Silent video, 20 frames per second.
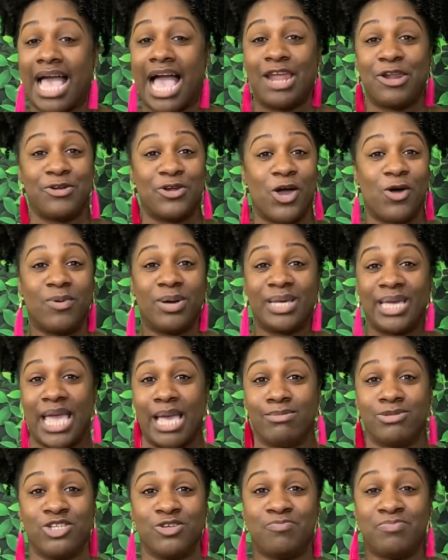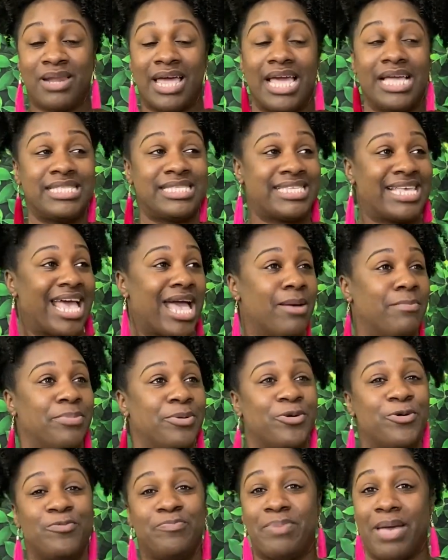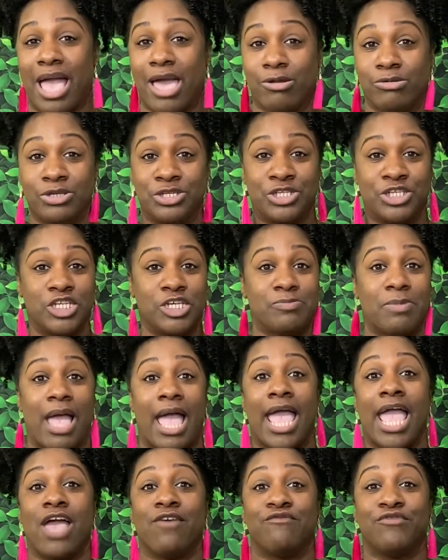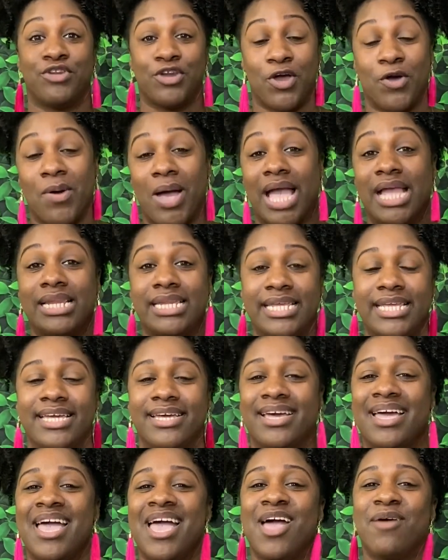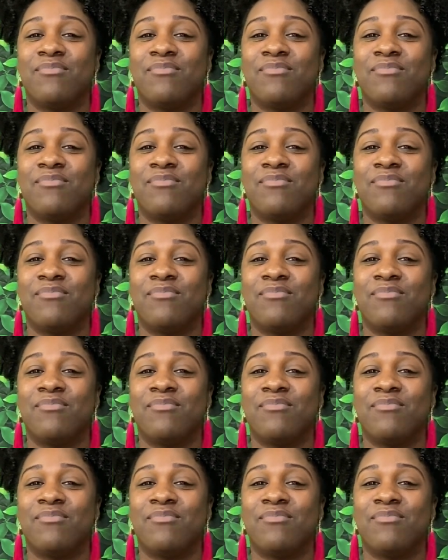I don't know what games you play, Taboo, Battleship, I have no idea.